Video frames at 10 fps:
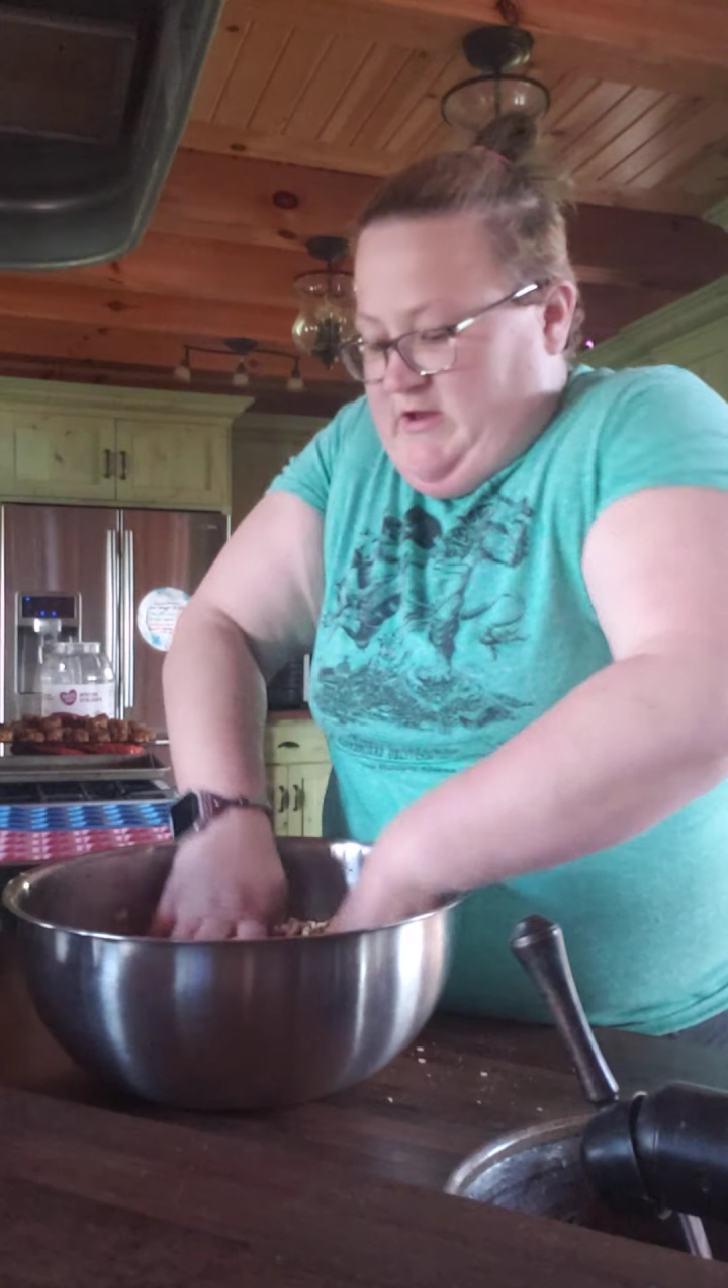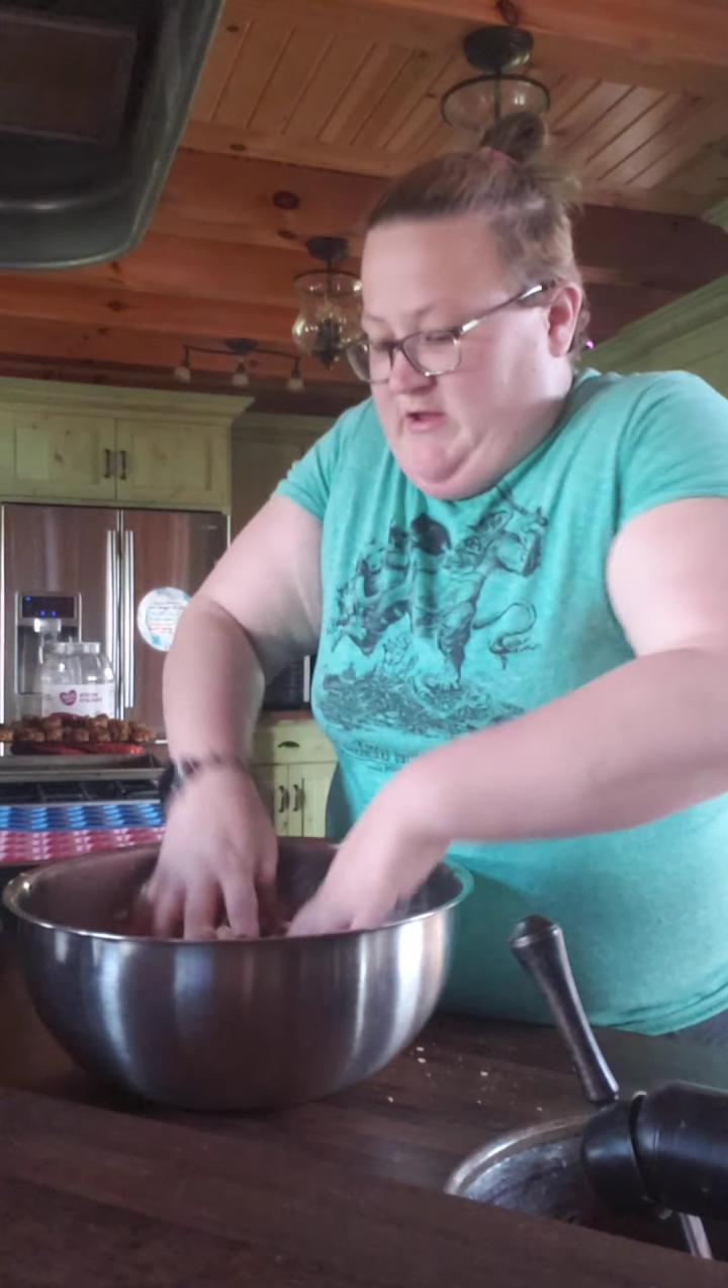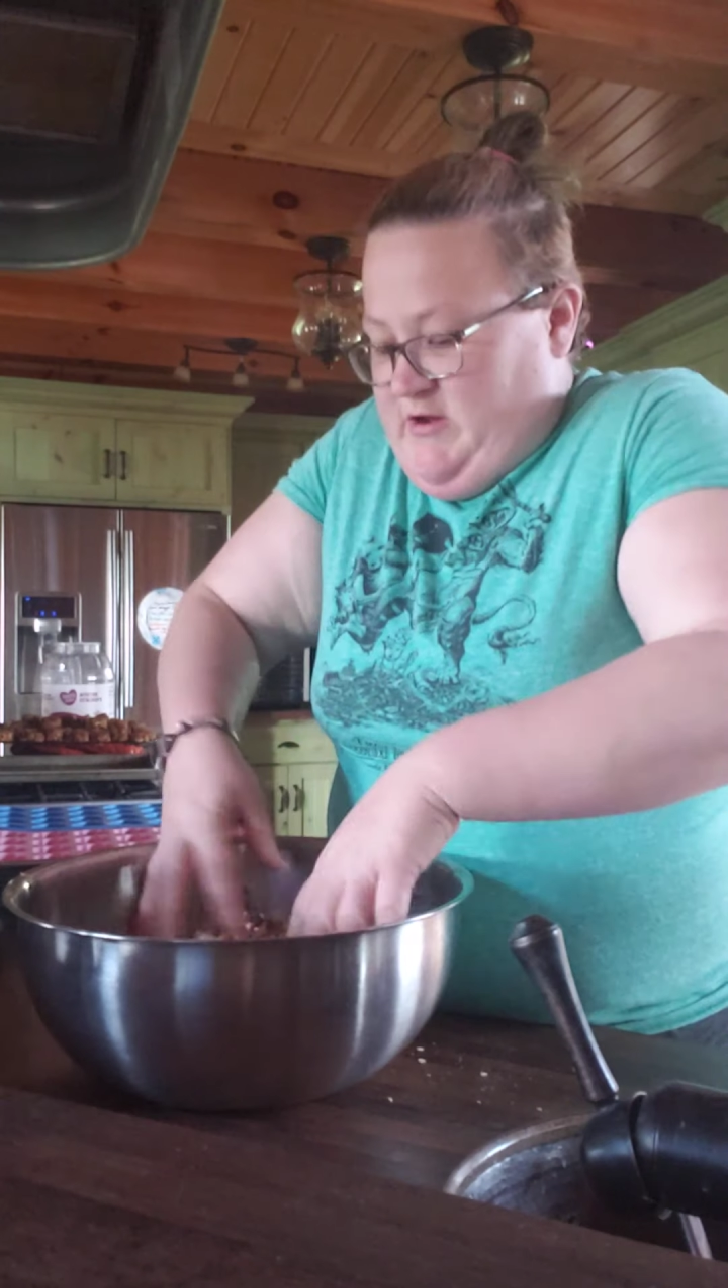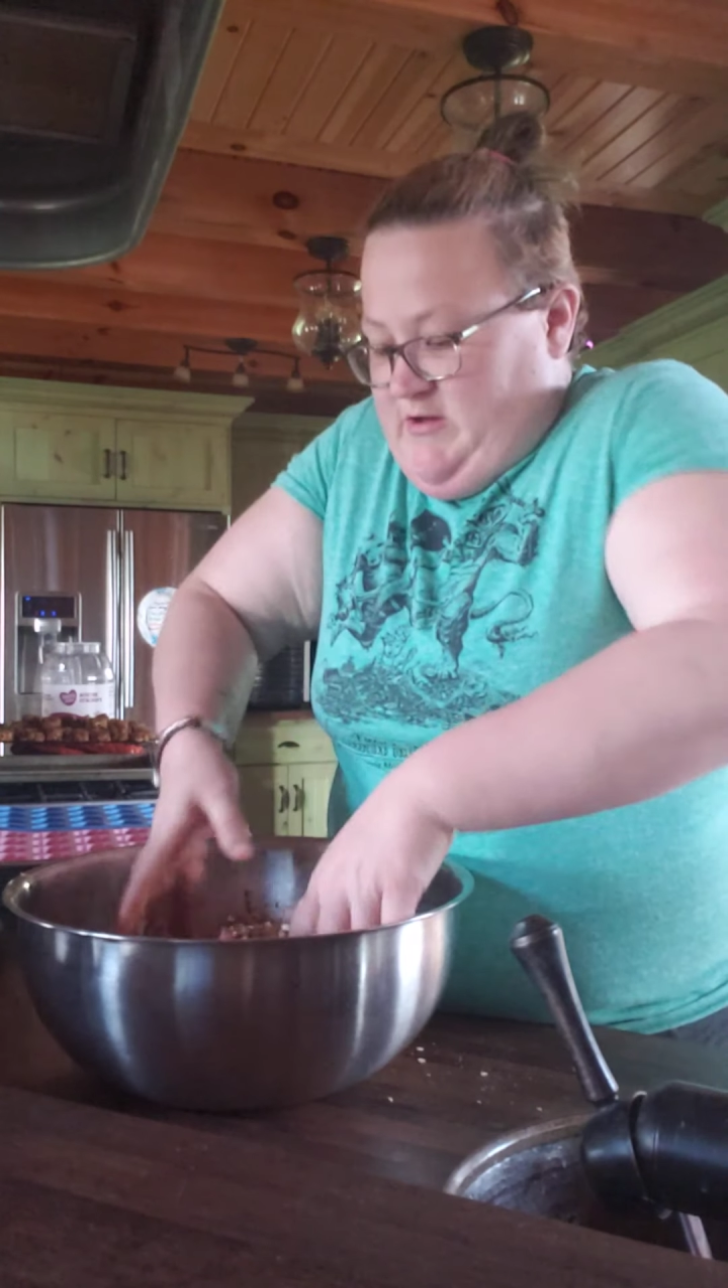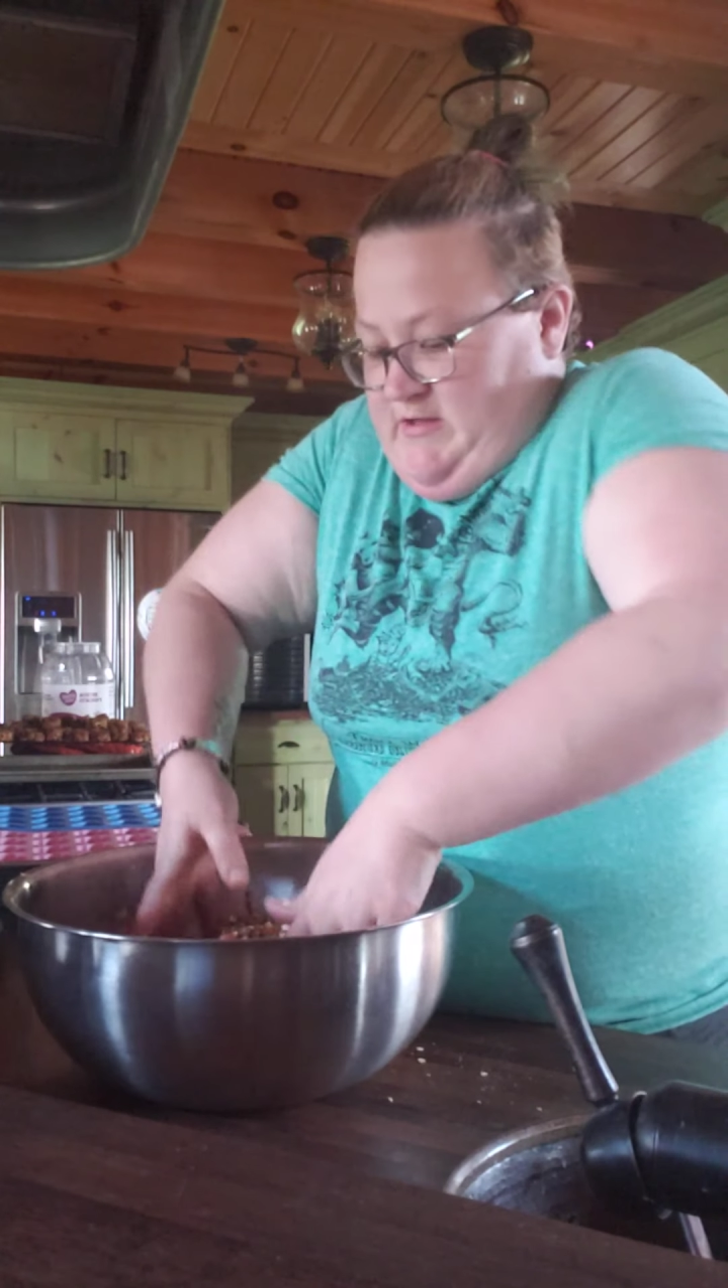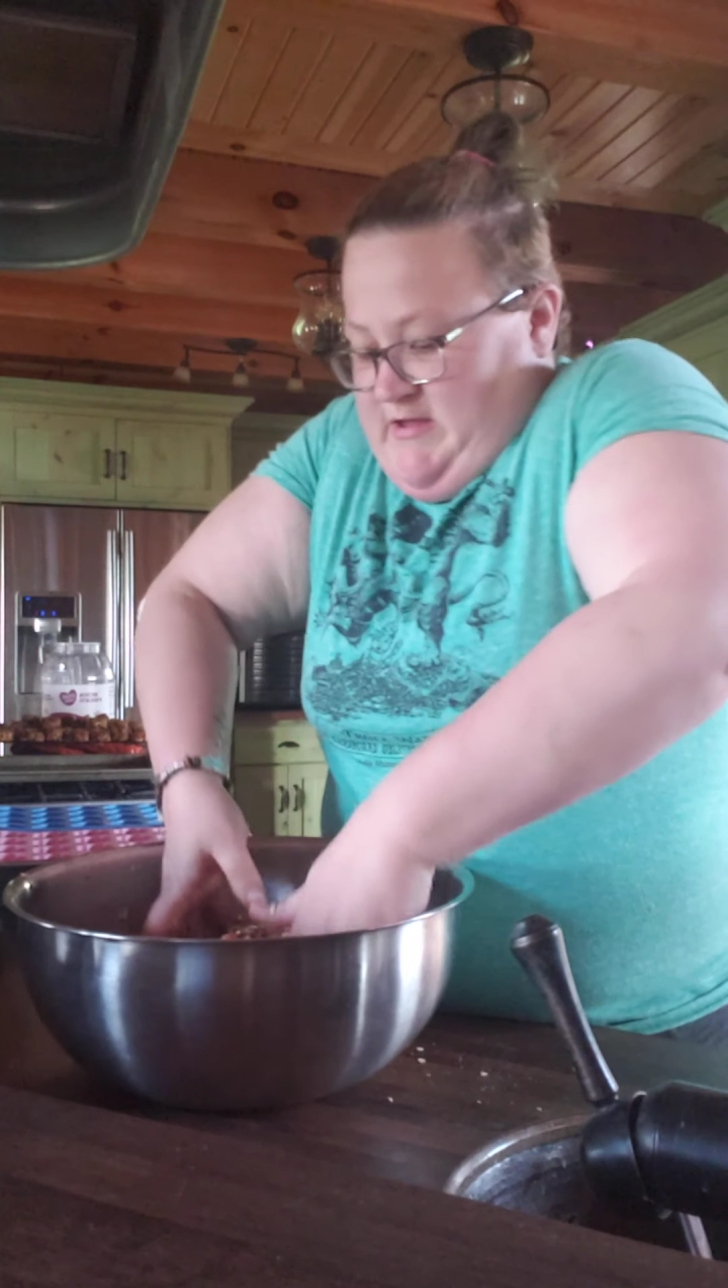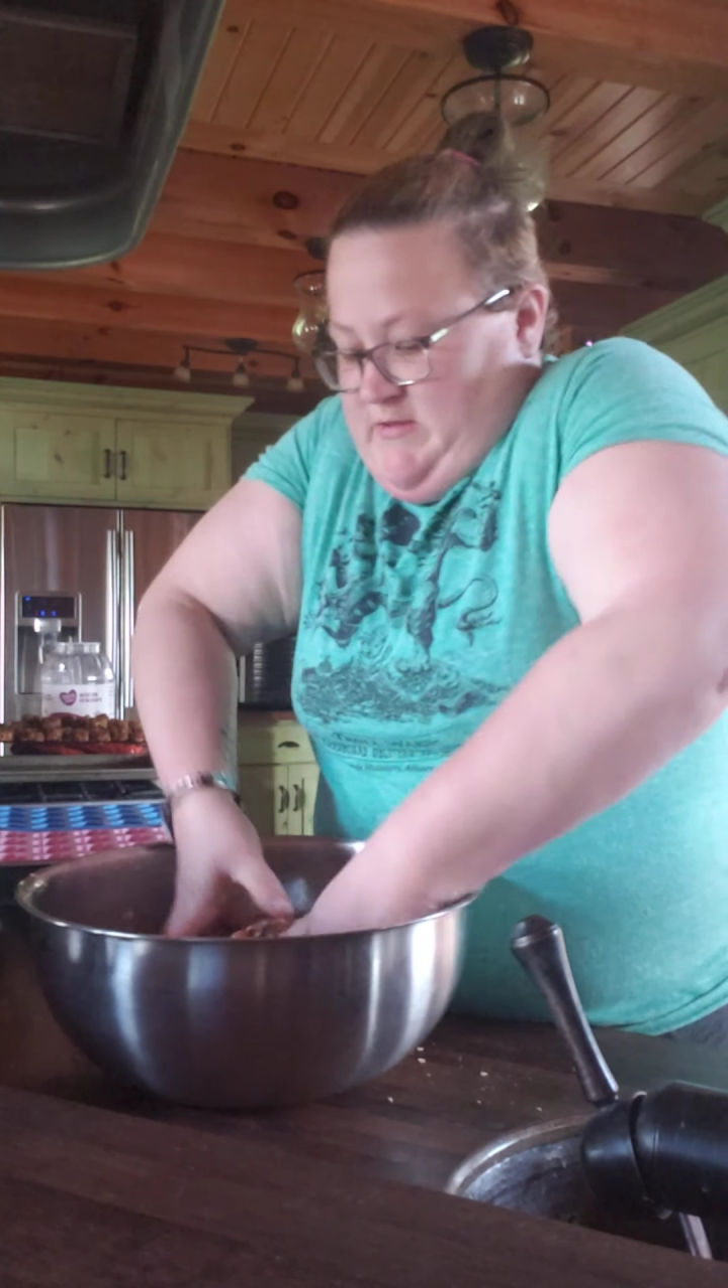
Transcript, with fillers: here and kind